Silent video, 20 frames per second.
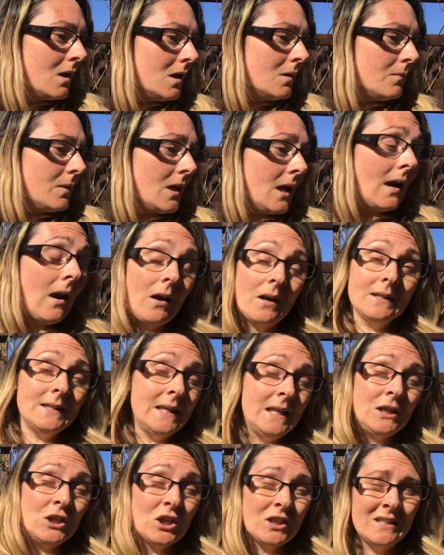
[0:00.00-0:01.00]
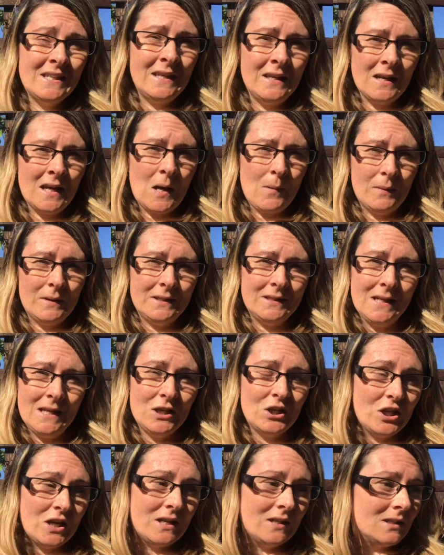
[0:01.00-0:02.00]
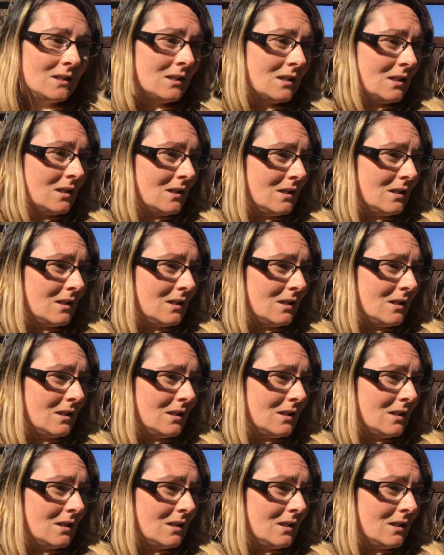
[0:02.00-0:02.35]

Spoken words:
But yeah, like I said, he just needed a couple of stitches,